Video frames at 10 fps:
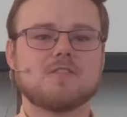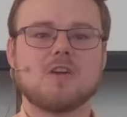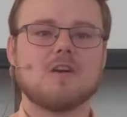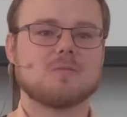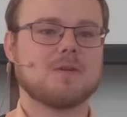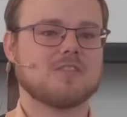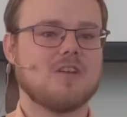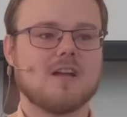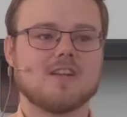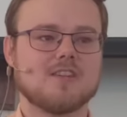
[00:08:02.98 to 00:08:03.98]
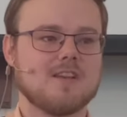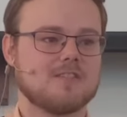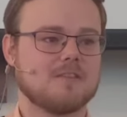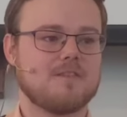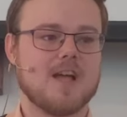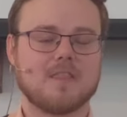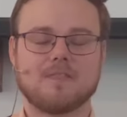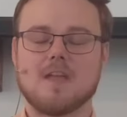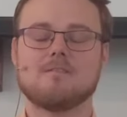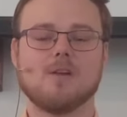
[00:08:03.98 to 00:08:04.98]
of charge, but it's not going to change the fact
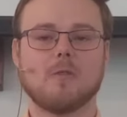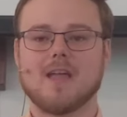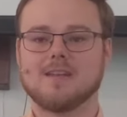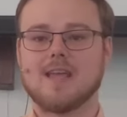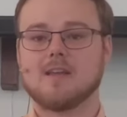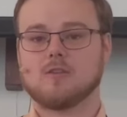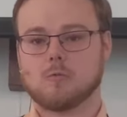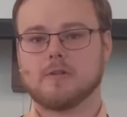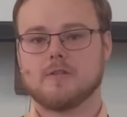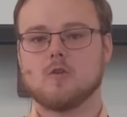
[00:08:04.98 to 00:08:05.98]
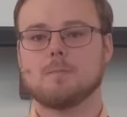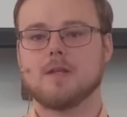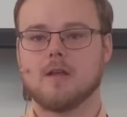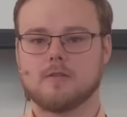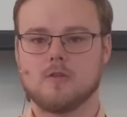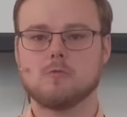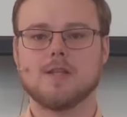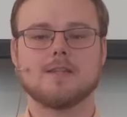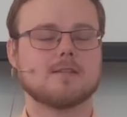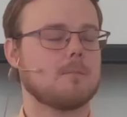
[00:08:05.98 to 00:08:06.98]
that they feel that debt towards you because you
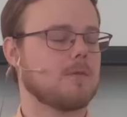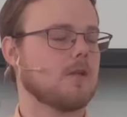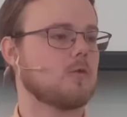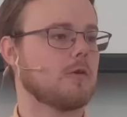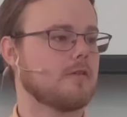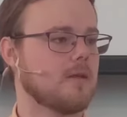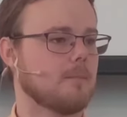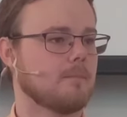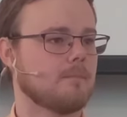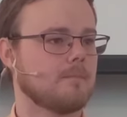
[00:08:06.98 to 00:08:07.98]
did something towards them.